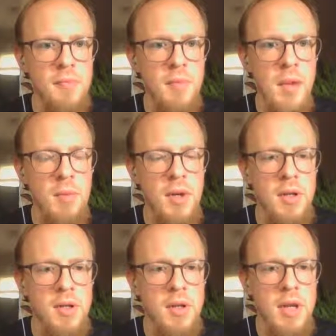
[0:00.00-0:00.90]
but
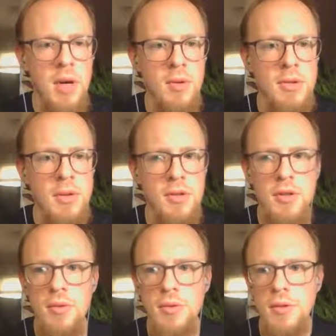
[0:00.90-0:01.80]
now it's not
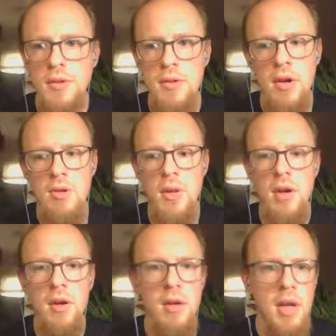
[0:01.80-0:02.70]
used, so the
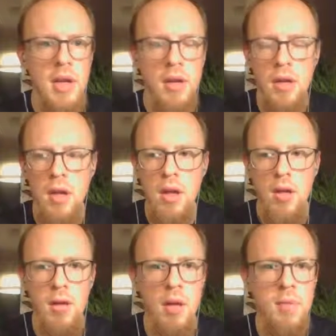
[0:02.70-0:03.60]
compiler
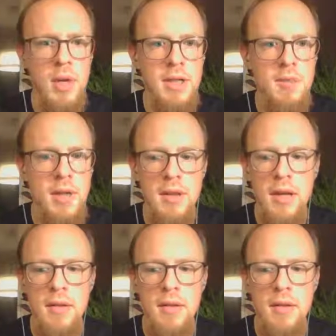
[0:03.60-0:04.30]
complains about that.